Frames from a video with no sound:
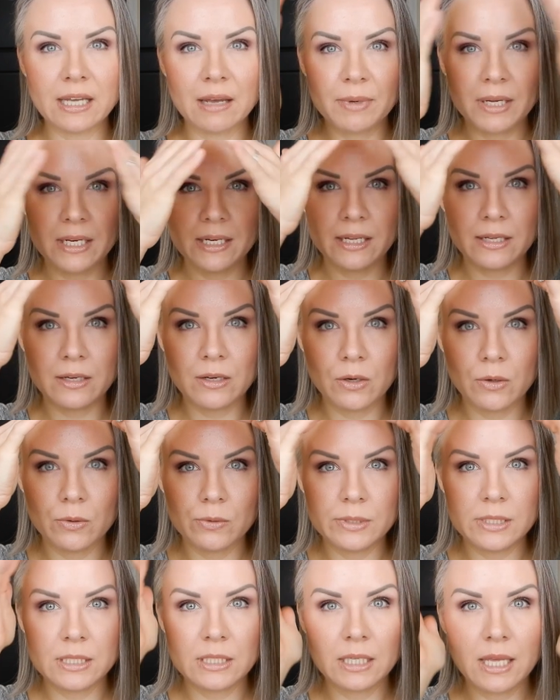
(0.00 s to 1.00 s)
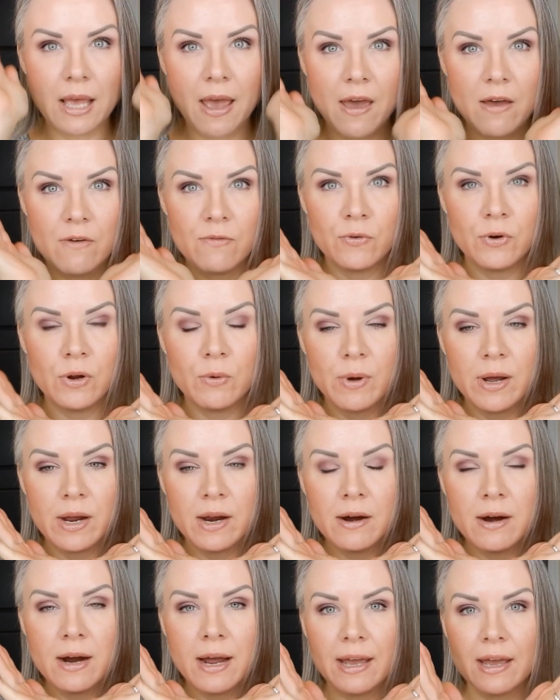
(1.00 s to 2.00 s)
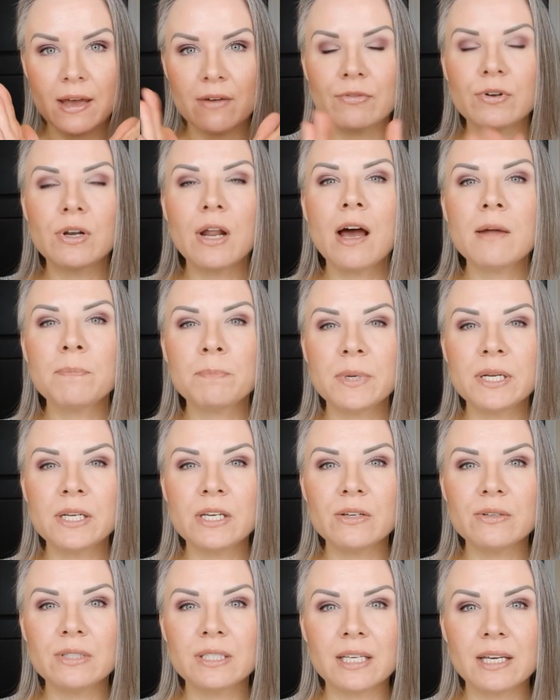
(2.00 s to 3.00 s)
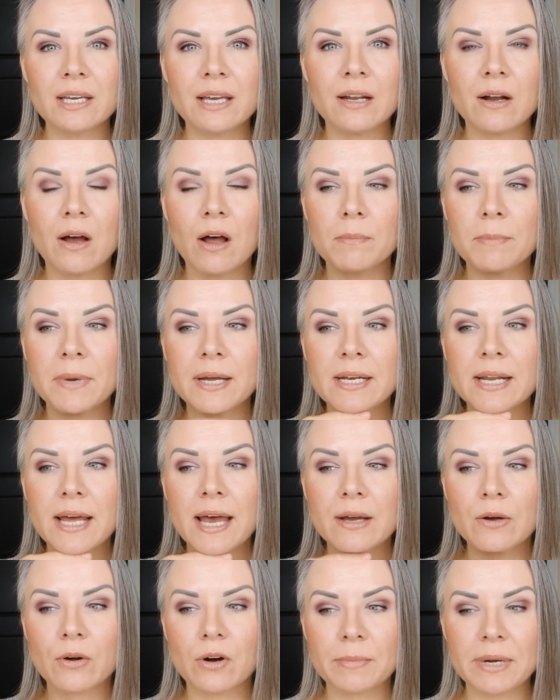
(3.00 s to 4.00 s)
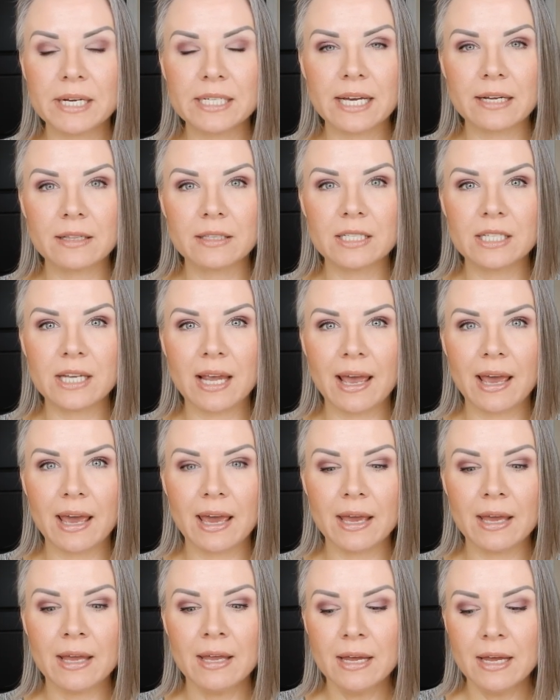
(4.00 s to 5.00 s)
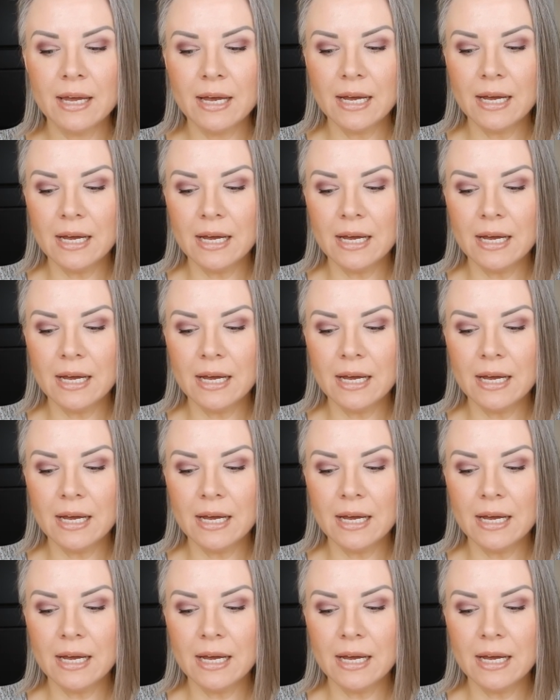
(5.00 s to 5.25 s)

I mean, it goes everywhere. I have not been using it on my neck or my decollete.